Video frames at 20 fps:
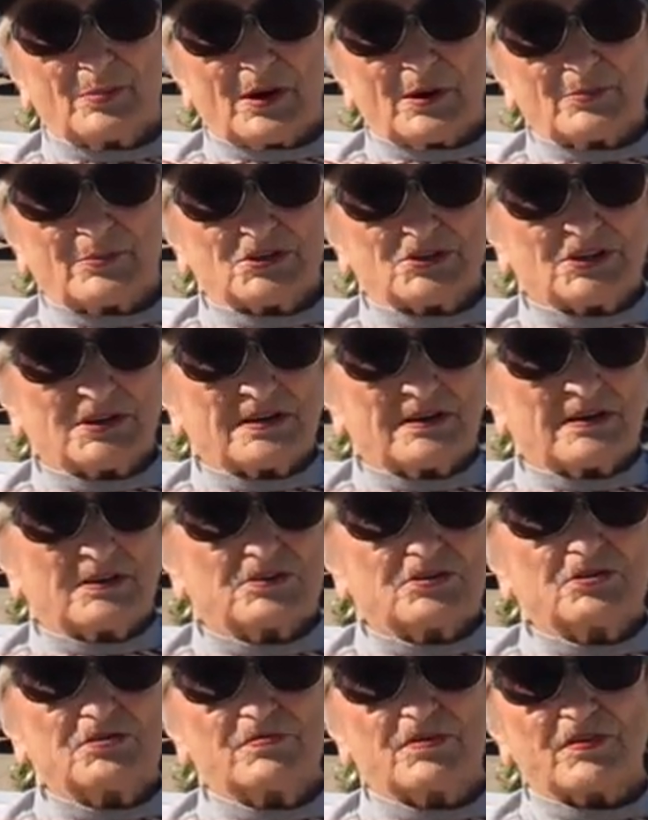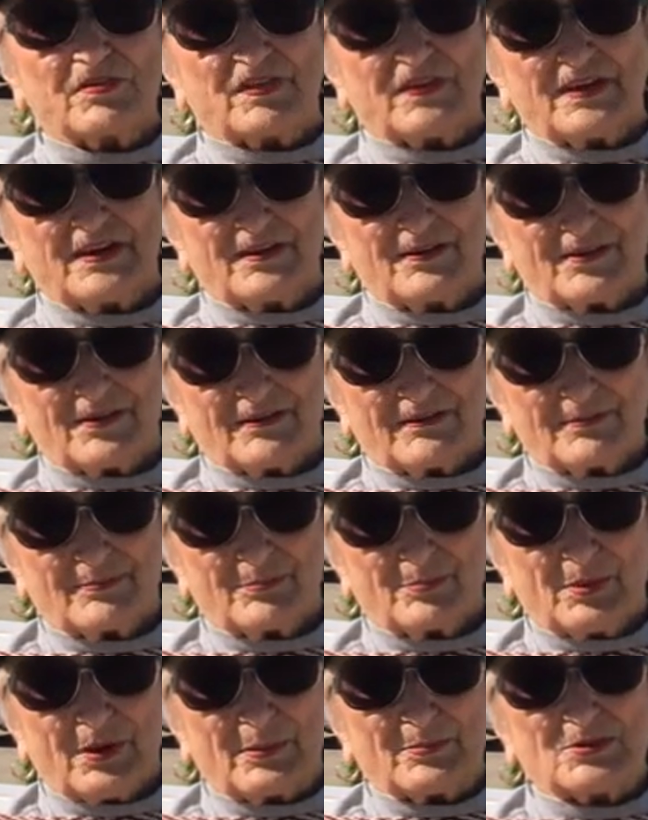and Barbara Jean. To the theater,
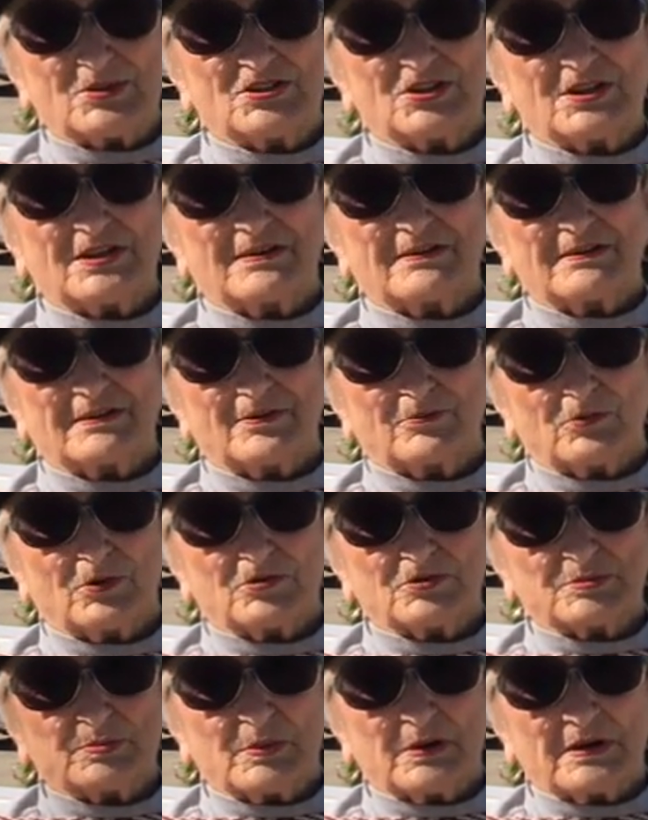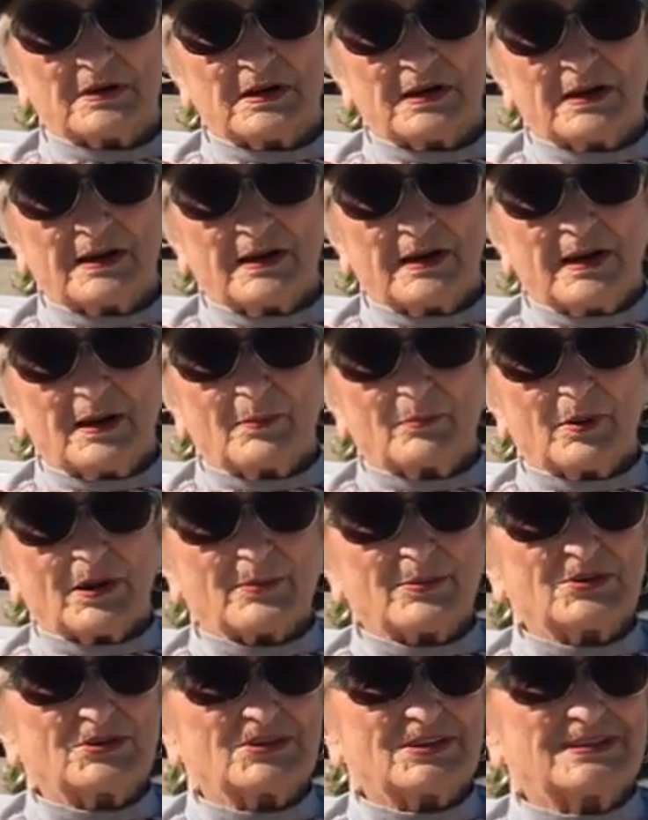Barbara Jean and Rosemary.
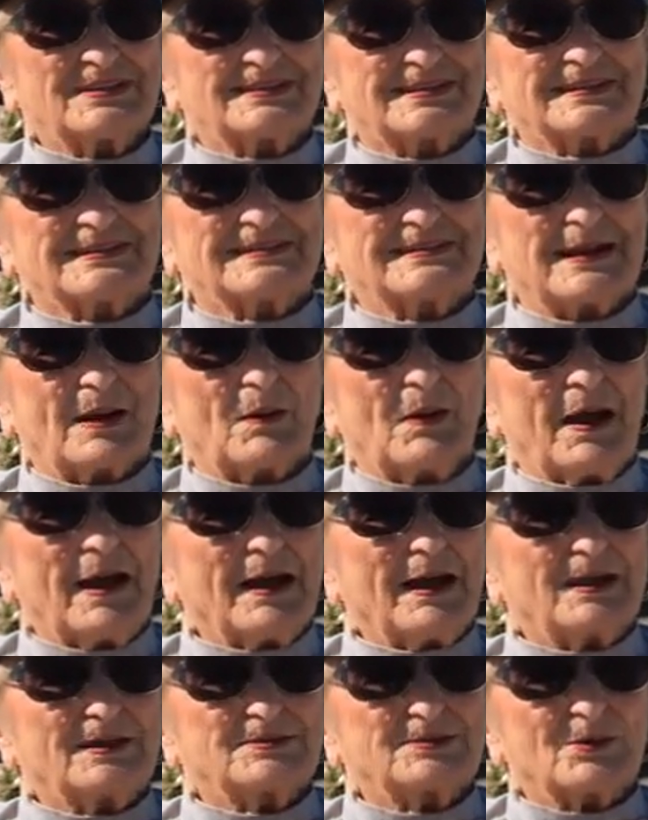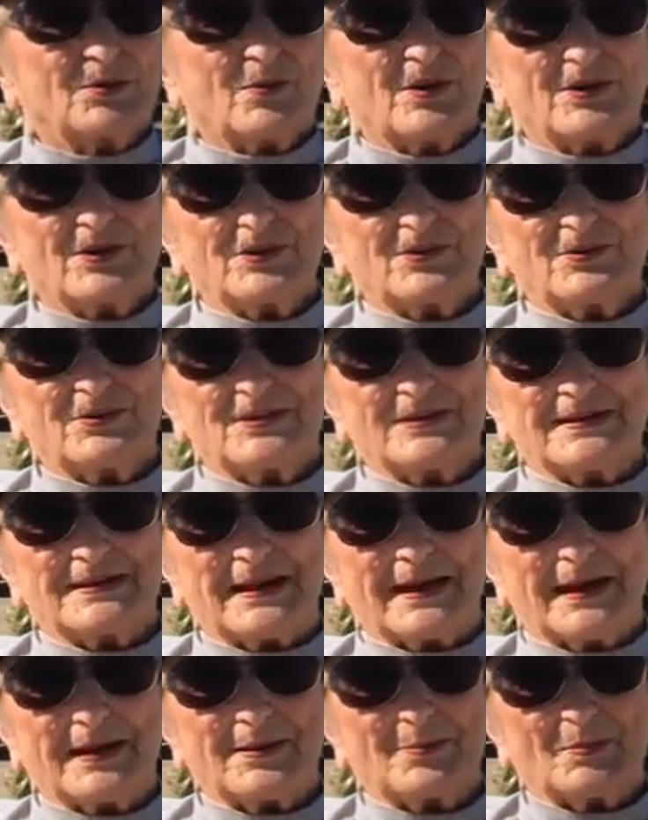Barbara Jean says, "No, it's a wonder you
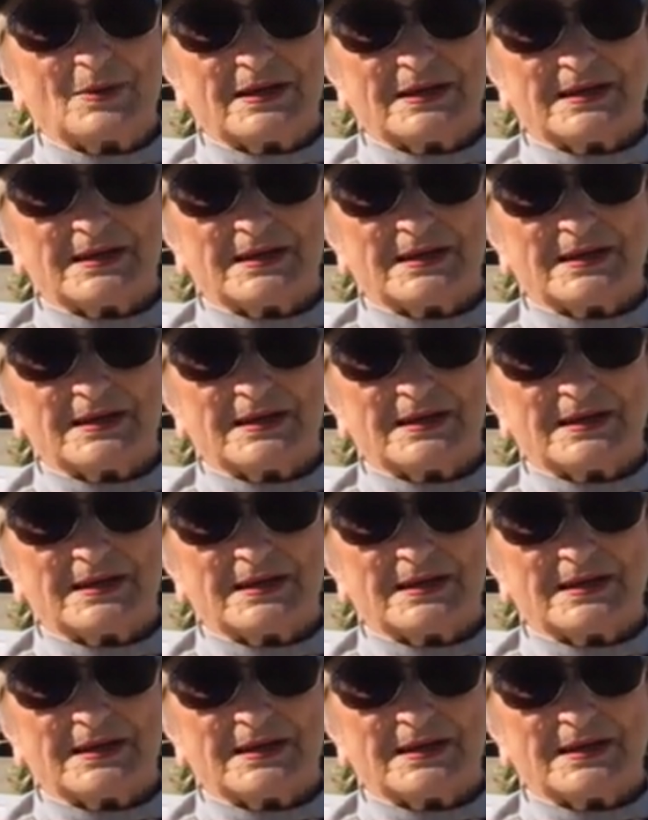didn't hate